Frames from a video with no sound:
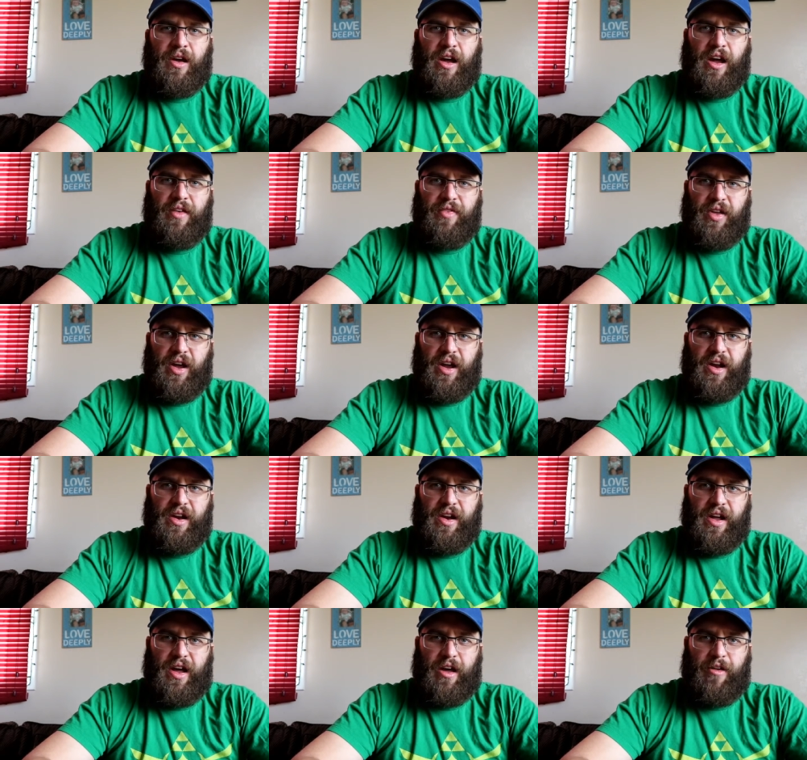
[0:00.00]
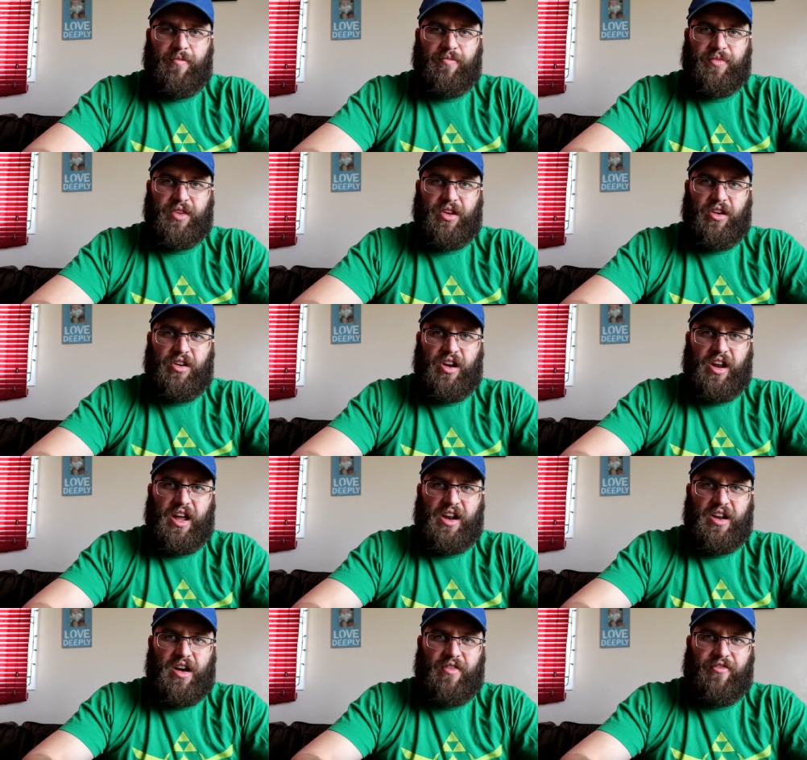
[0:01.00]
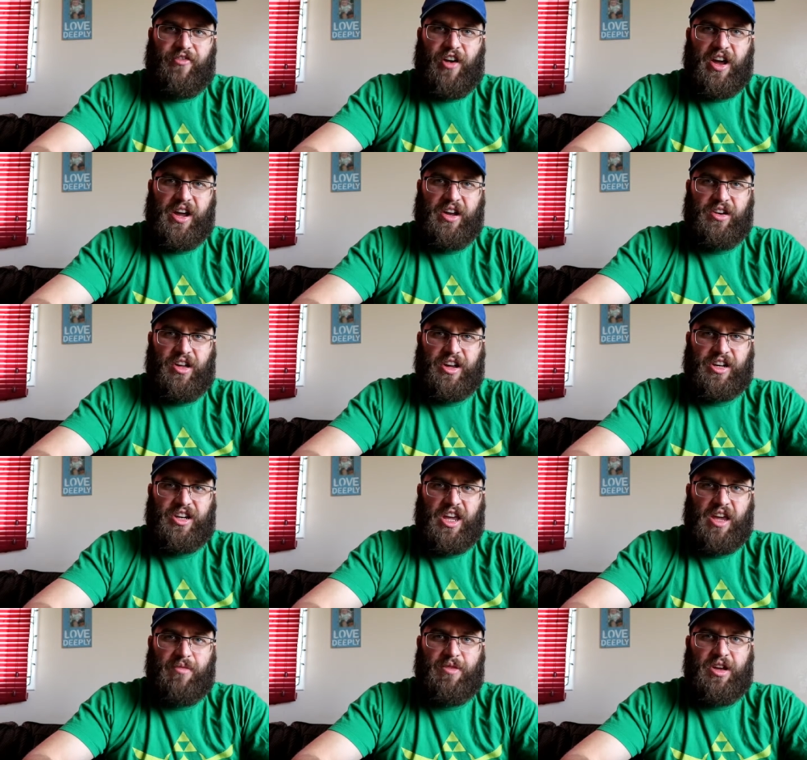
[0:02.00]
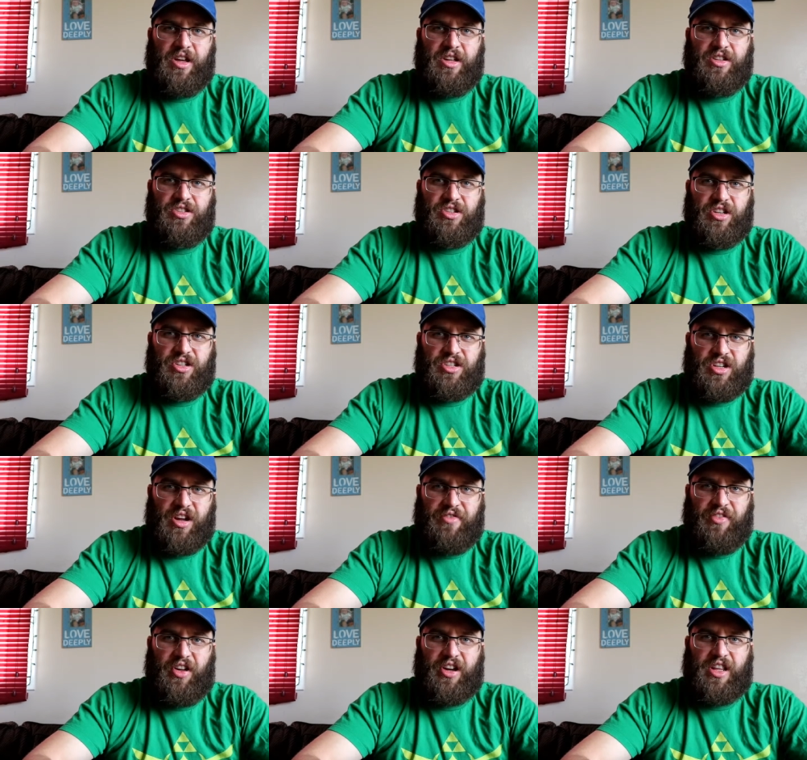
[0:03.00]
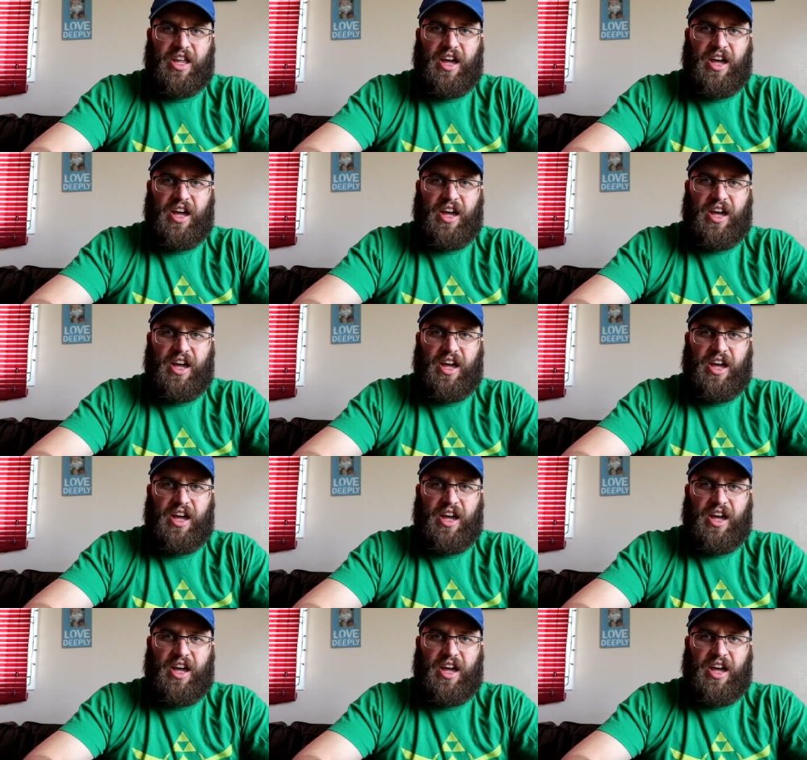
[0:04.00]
And then you're going to end up fighting like demons and stuff like